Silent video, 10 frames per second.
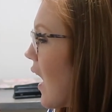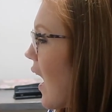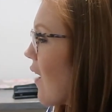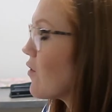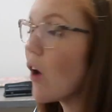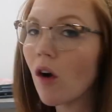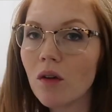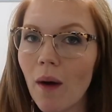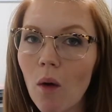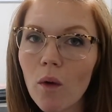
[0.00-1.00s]
have talked
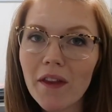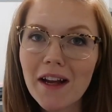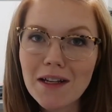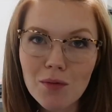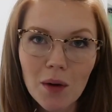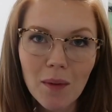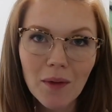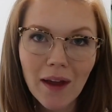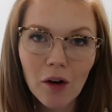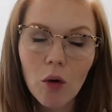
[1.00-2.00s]
about what the kids want to be
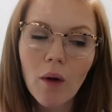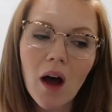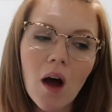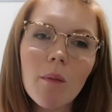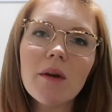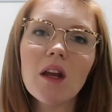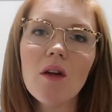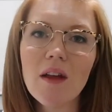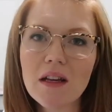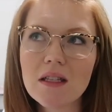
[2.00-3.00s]
when they grow up. You
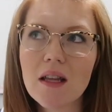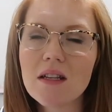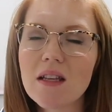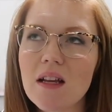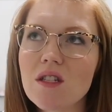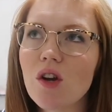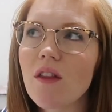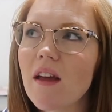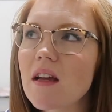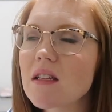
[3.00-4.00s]
know, they say certain
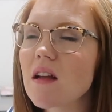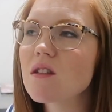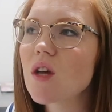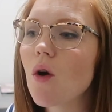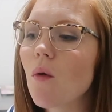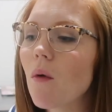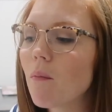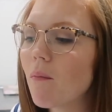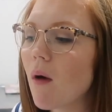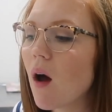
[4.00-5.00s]
things. And so
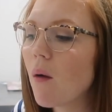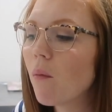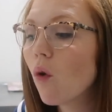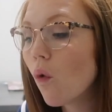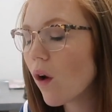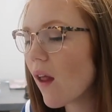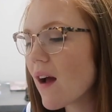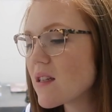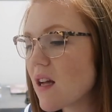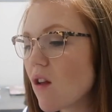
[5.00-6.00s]

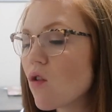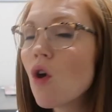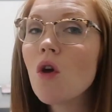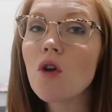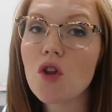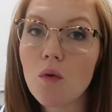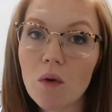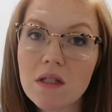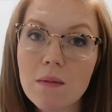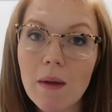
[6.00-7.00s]
Lorelai said she
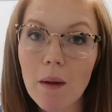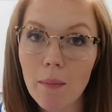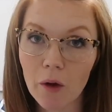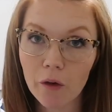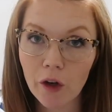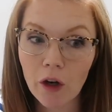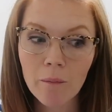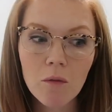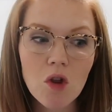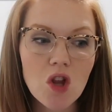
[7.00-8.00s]
wants to be a builder.
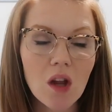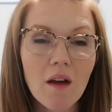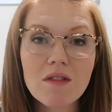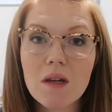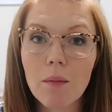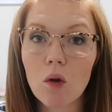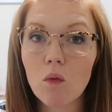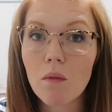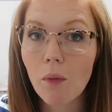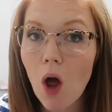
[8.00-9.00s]
She loves to build
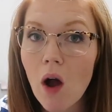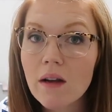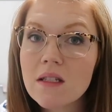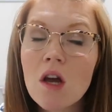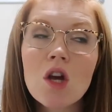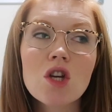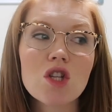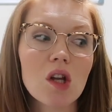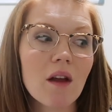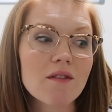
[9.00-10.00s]
with blocks.
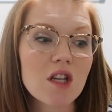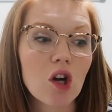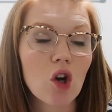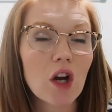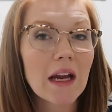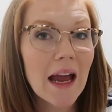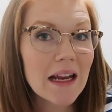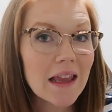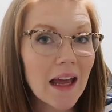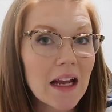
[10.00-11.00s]
She loves to
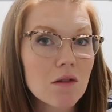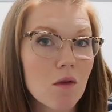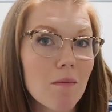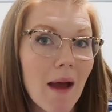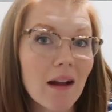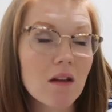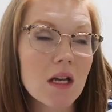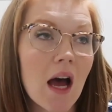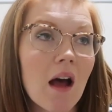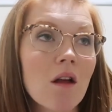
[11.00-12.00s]
create things with
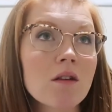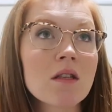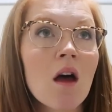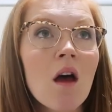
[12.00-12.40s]
magnetiles.